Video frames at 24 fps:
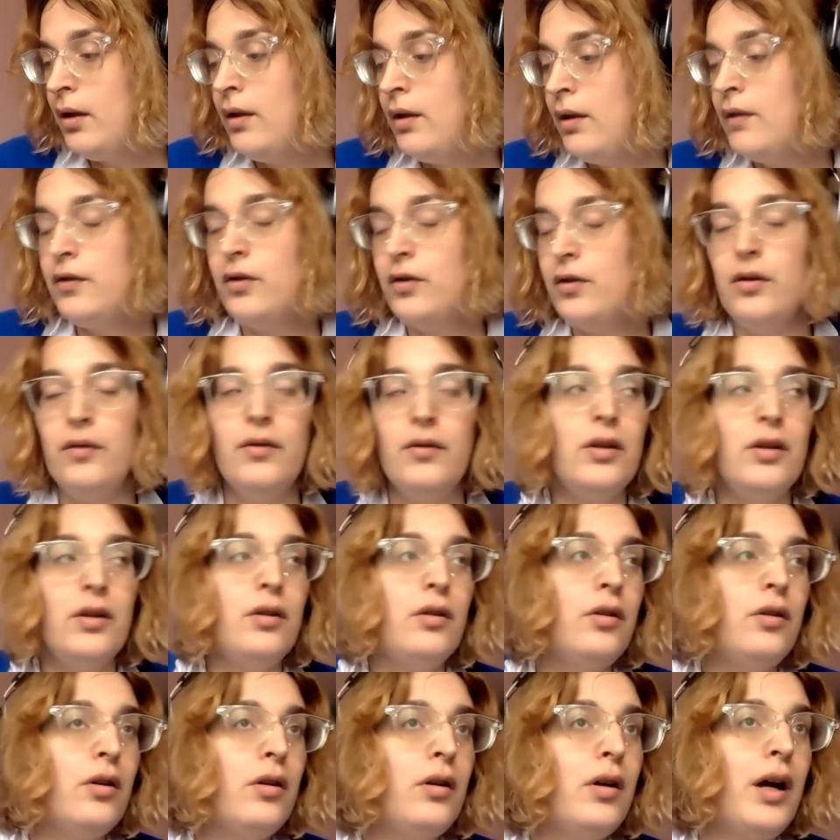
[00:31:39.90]
so even
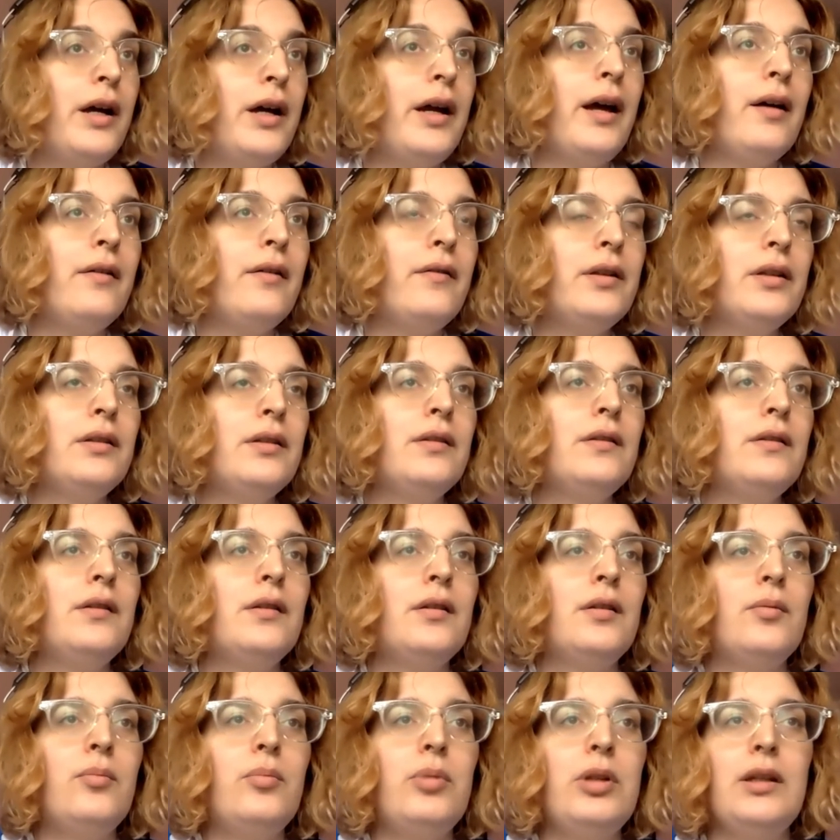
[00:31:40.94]
though I haven't
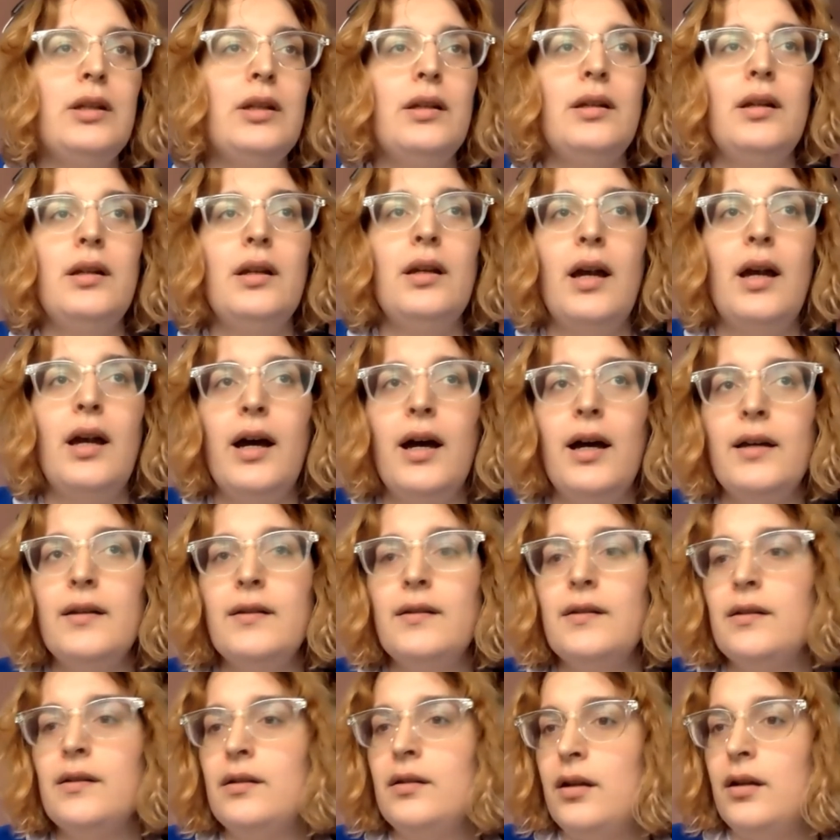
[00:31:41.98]
been
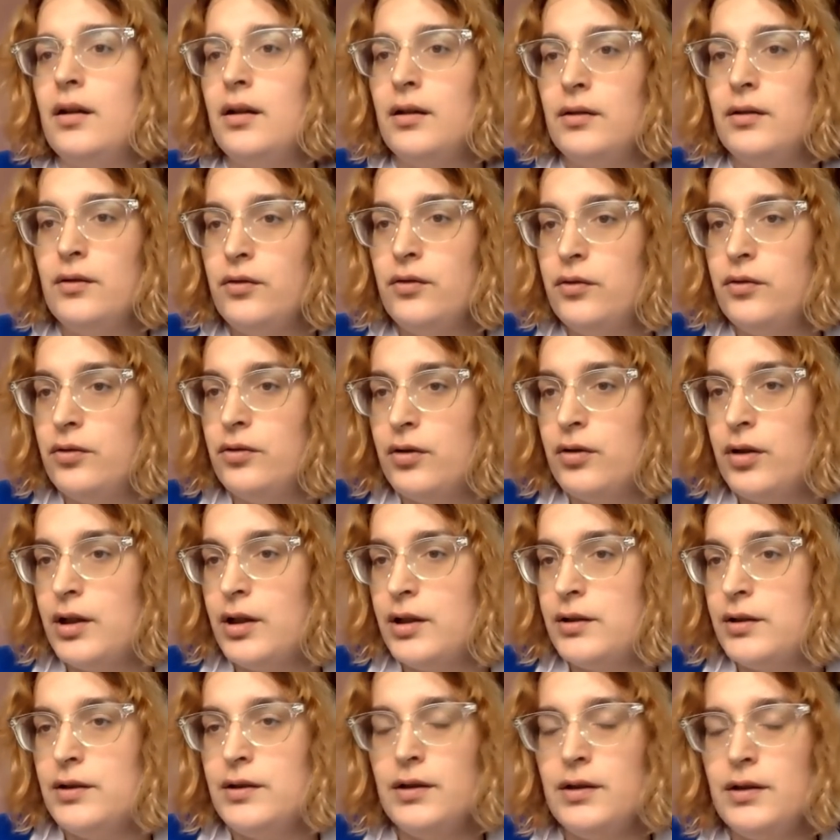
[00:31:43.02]
asked to do
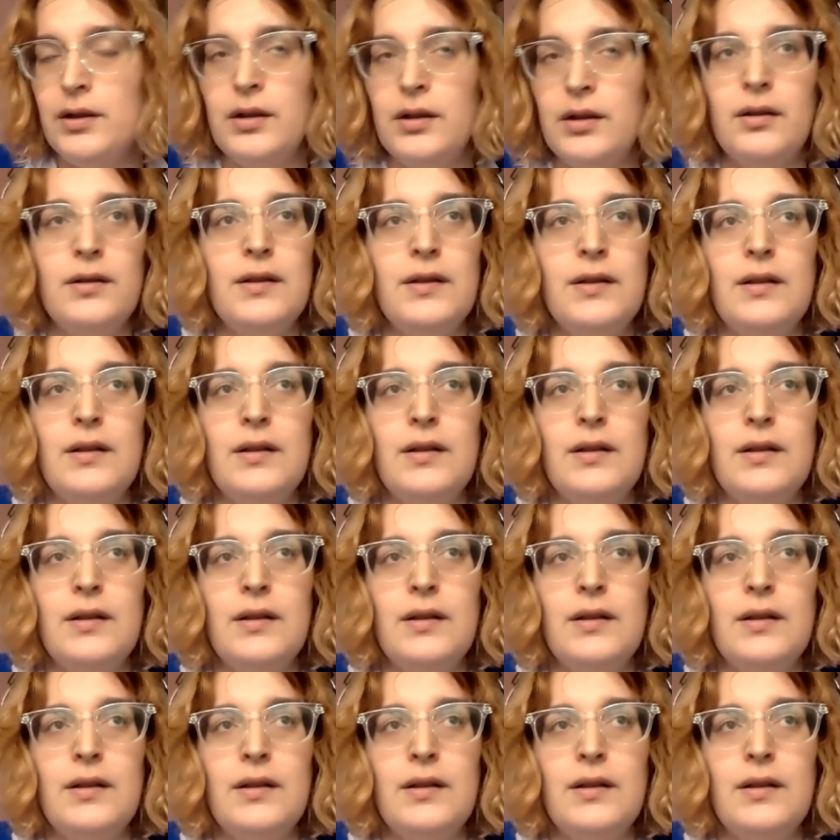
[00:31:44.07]
crunch, and